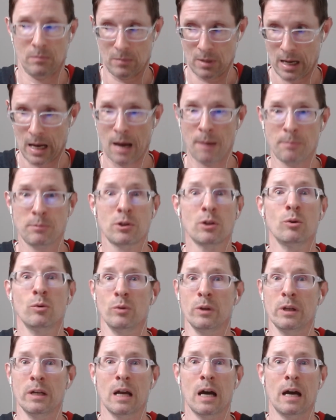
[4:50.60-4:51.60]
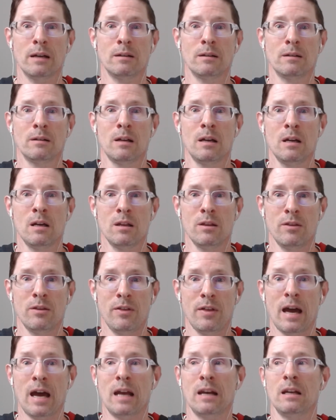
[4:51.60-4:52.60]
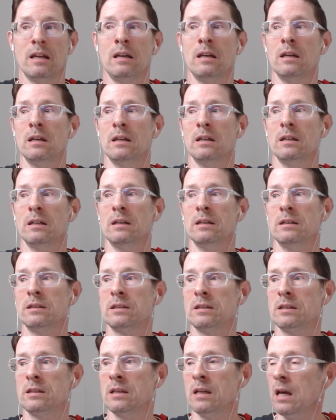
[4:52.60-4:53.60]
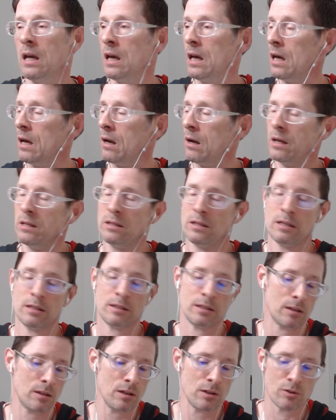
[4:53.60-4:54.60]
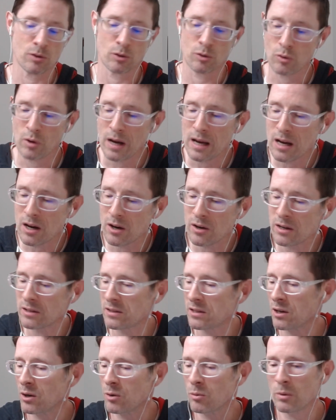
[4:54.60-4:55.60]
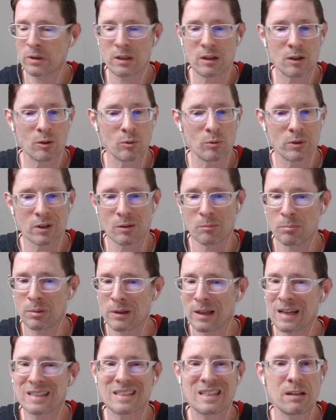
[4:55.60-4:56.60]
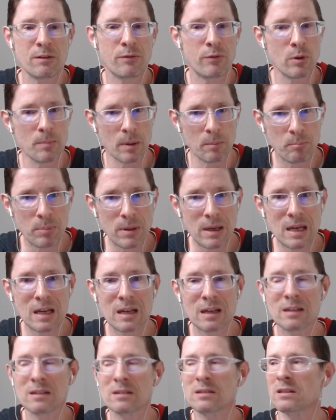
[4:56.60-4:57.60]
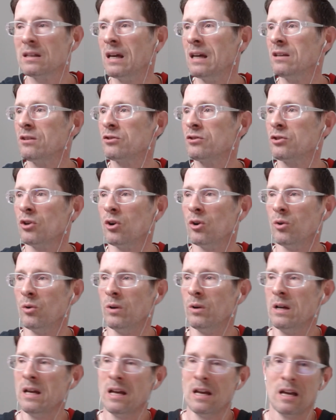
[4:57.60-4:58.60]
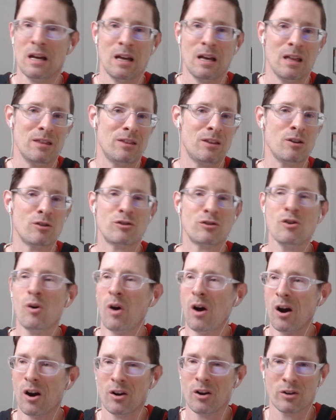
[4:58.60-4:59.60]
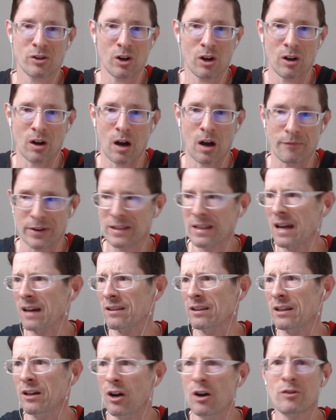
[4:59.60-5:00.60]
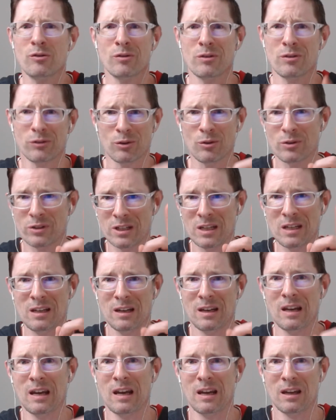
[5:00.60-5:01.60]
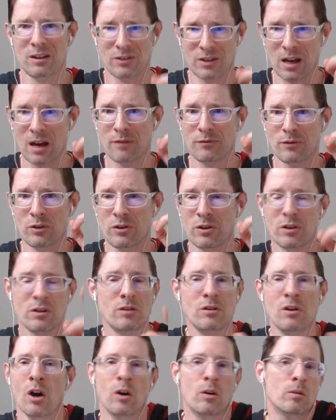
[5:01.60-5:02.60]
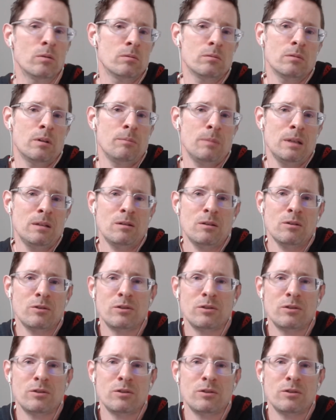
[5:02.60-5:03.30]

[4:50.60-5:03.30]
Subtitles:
absolutely not. That is, and these are gray areas here. We're dealing with the complexity of human beings, and so there's no hard cutoff. Exactly 113 days after you, no. I mean,